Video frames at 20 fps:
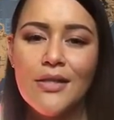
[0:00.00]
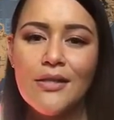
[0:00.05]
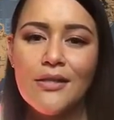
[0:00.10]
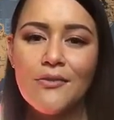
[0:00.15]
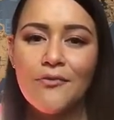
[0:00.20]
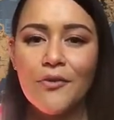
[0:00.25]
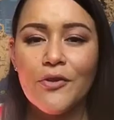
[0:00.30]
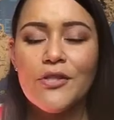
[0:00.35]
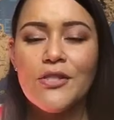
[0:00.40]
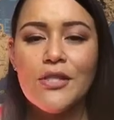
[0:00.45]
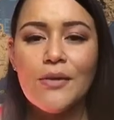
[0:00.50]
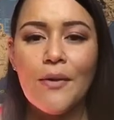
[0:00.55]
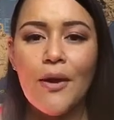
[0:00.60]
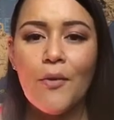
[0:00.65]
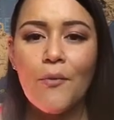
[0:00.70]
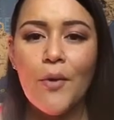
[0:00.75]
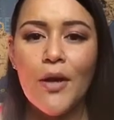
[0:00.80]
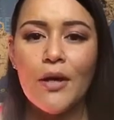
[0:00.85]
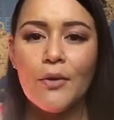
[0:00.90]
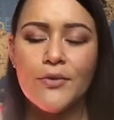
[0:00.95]
the first time I
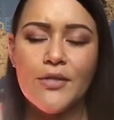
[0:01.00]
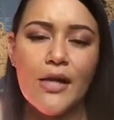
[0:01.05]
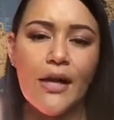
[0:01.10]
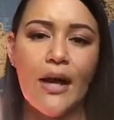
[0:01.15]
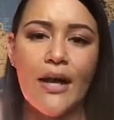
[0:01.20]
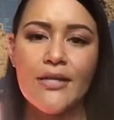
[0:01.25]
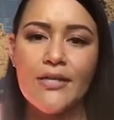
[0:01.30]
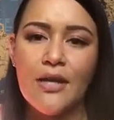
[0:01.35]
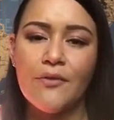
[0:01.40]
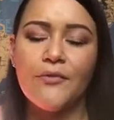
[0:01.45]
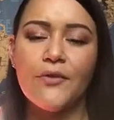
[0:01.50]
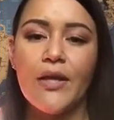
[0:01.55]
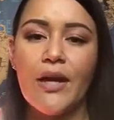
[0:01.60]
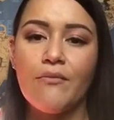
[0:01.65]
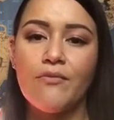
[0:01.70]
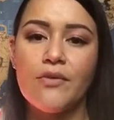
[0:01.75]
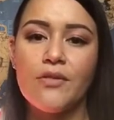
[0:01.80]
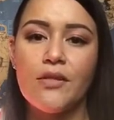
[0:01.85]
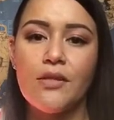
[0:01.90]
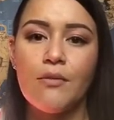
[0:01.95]
went, I was like, I definitely
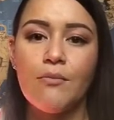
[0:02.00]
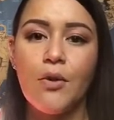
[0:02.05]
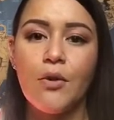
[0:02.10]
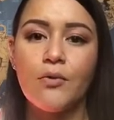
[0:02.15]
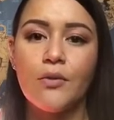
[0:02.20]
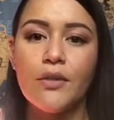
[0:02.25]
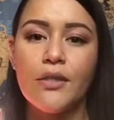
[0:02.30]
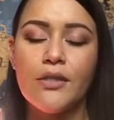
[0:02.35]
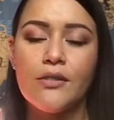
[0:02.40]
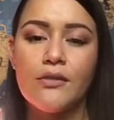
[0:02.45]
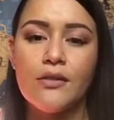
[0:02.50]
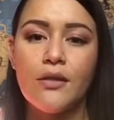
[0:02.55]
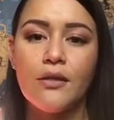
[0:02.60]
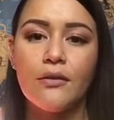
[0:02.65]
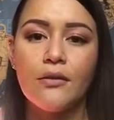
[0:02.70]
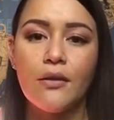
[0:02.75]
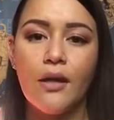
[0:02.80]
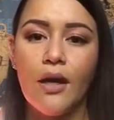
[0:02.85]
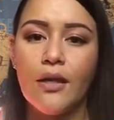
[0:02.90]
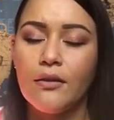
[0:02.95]
have to see the Mona
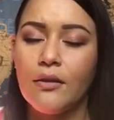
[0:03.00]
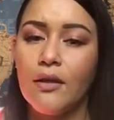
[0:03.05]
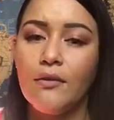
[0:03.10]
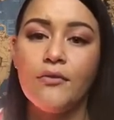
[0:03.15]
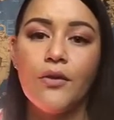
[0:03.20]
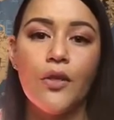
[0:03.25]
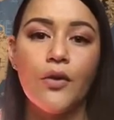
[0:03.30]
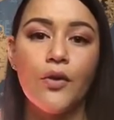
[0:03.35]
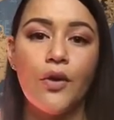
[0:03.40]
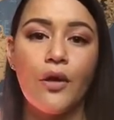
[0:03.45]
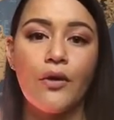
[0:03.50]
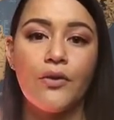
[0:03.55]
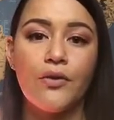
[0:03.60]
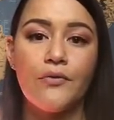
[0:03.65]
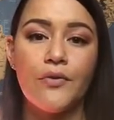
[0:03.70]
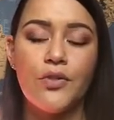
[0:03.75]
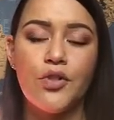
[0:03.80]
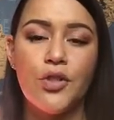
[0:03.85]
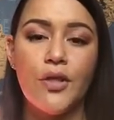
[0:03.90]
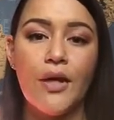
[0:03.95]
Lisa. I love Leonardo
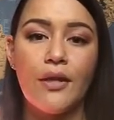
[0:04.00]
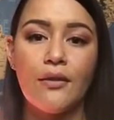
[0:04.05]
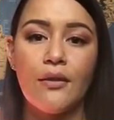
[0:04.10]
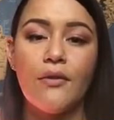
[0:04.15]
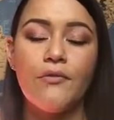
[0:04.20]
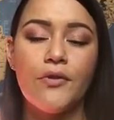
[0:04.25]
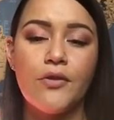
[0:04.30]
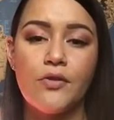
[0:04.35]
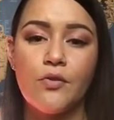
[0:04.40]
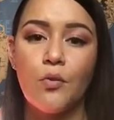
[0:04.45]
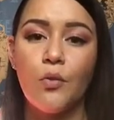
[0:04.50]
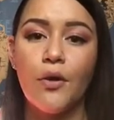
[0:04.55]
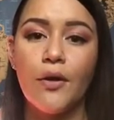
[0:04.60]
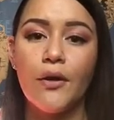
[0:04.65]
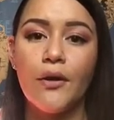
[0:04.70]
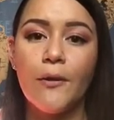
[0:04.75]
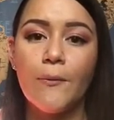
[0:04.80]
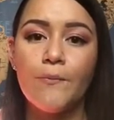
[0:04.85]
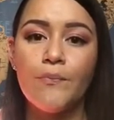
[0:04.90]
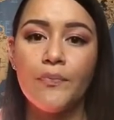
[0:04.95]
da Vinci. I love his
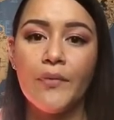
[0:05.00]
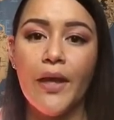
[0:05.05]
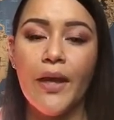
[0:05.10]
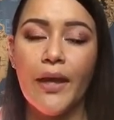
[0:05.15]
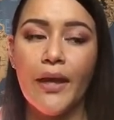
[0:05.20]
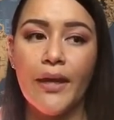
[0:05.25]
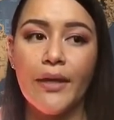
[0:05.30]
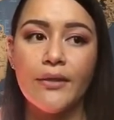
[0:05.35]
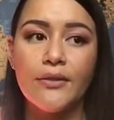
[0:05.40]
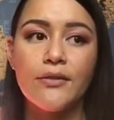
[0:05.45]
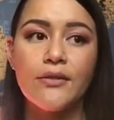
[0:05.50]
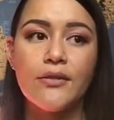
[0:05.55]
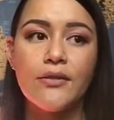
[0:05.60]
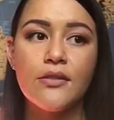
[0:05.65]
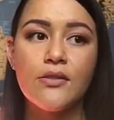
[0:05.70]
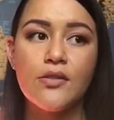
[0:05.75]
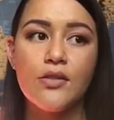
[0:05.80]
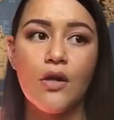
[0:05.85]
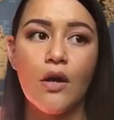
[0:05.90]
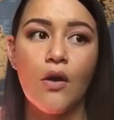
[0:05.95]
work. And
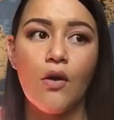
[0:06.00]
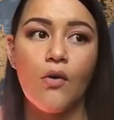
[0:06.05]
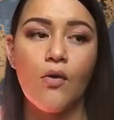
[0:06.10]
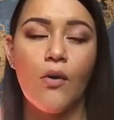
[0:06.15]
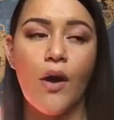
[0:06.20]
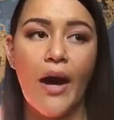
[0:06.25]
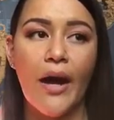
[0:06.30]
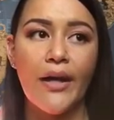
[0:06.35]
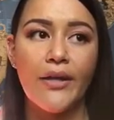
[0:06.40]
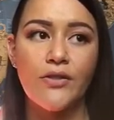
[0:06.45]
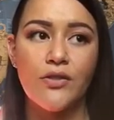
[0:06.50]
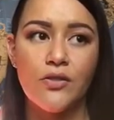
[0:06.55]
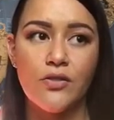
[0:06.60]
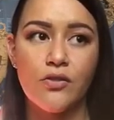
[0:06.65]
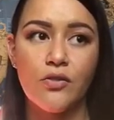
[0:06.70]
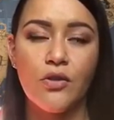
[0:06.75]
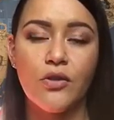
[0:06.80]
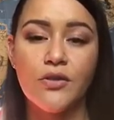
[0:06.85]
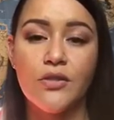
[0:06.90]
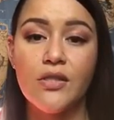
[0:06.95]
so I just
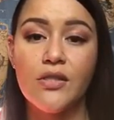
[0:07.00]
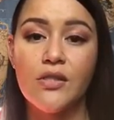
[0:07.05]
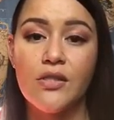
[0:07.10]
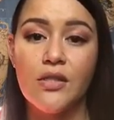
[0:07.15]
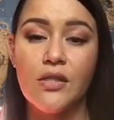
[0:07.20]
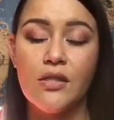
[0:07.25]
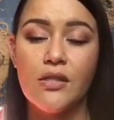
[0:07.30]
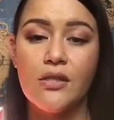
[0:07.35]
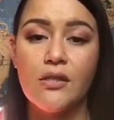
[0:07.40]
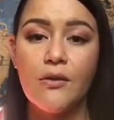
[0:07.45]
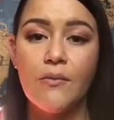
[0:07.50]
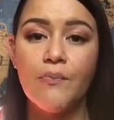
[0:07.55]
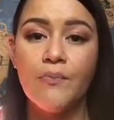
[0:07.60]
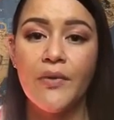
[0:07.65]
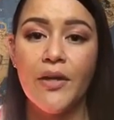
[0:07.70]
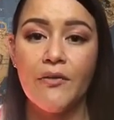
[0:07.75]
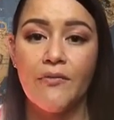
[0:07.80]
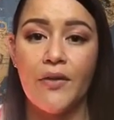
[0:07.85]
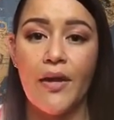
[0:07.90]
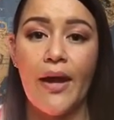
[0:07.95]
looked to see
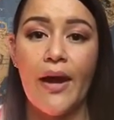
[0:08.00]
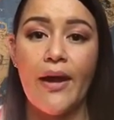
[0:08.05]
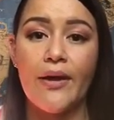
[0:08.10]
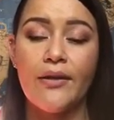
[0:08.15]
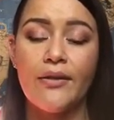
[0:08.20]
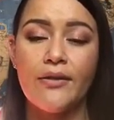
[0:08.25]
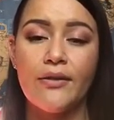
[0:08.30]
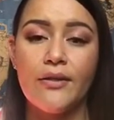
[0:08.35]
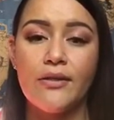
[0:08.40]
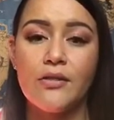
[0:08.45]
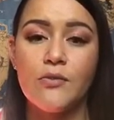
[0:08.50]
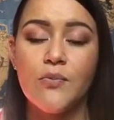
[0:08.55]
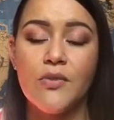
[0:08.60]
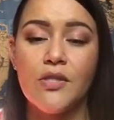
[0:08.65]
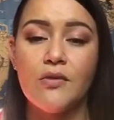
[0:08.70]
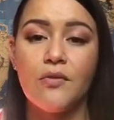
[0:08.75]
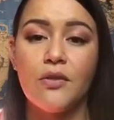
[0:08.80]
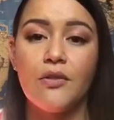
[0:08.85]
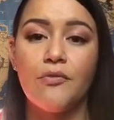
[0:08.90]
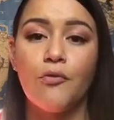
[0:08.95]
if they had anything
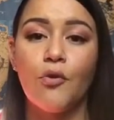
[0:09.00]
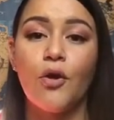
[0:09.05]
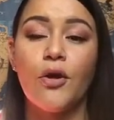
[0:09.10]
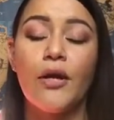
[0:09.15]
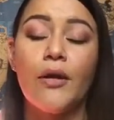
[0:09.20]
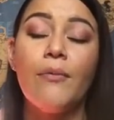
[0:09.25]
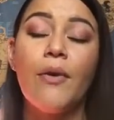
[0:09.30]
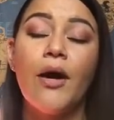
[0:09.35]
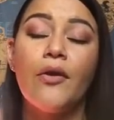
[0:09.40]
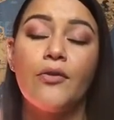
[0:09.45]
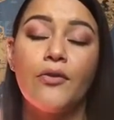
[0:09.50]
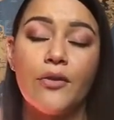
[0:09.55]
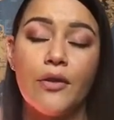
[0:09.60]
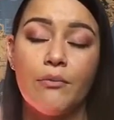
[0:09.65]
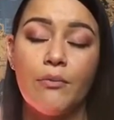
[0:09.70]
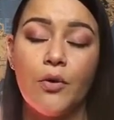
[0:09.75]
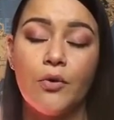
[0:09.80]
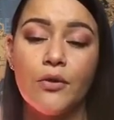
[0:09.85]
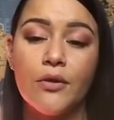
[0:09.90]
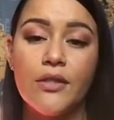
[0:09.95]
specifically for him other
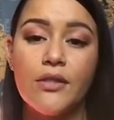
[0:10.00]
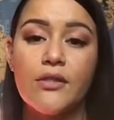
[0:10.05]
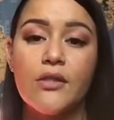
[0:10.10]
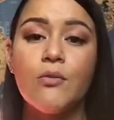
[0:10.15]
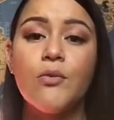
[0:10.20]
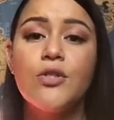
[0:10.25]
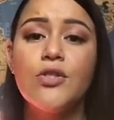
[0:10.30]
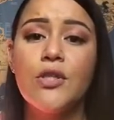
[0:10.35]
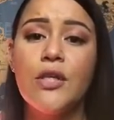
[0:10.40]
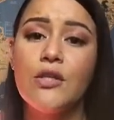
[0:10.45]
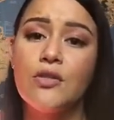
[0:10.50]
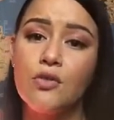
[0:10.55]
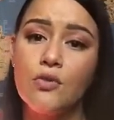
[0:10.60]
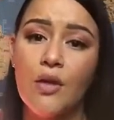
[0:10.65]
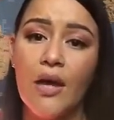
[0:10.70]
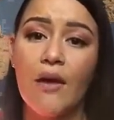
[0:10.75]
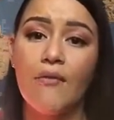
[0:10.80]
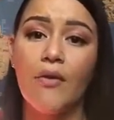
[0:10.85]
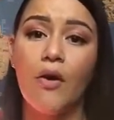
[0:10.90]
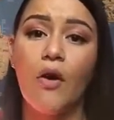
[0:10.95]
than Mona Lisa, which they do. They have